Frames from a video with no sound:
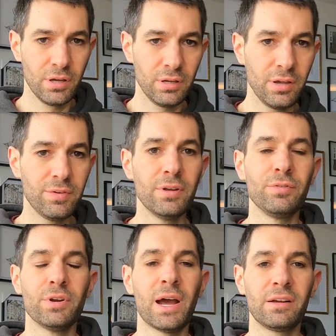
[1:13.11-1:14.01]
even if
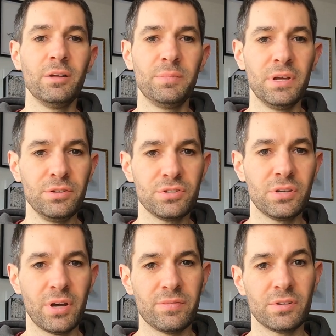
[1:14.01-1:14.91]
you're not clipped in, you
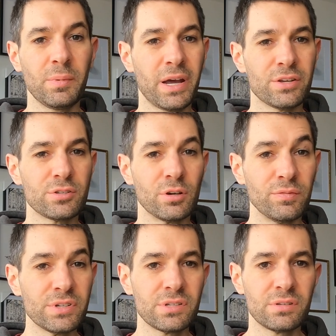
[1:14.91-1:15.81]
still have some kind of
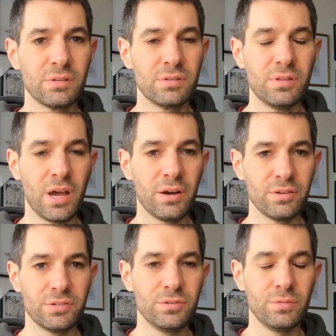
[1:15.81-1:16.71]
surface there
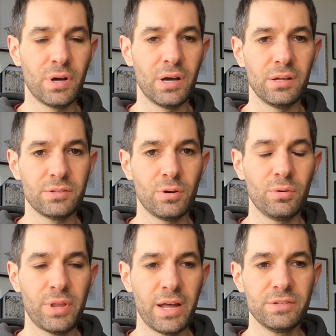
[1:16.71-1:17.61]
to
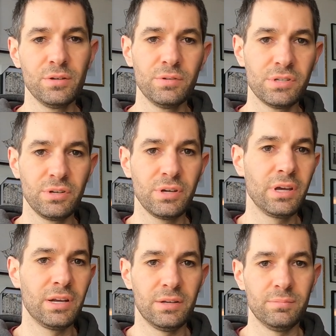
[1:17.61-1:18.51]
hold on to until you can
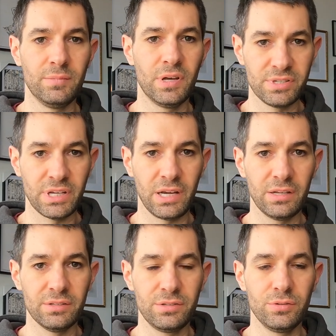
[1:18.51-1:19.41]
get a
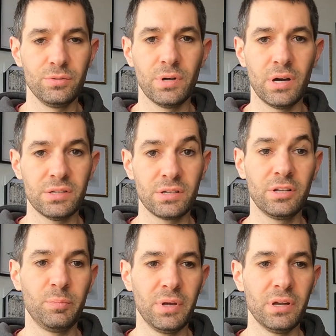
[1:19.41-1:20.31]
second to
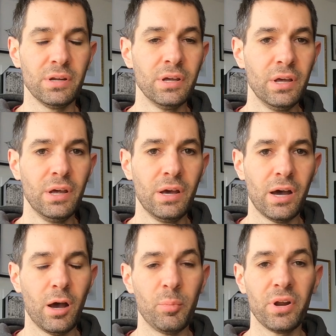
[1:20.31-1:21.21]
clip in.
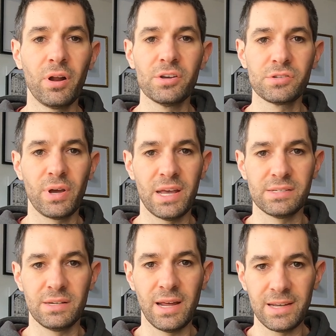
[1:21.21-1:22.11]
But it also has
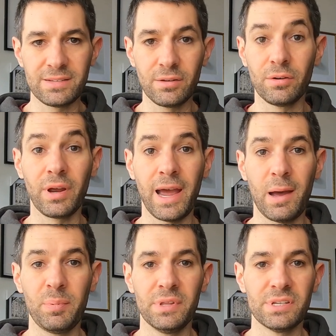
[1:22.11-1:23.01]
a nice little
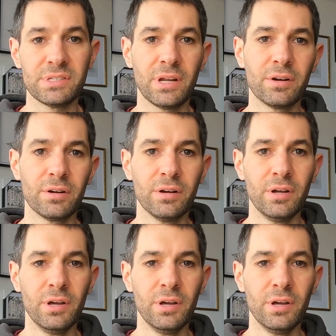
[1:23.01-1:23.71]
gap in the center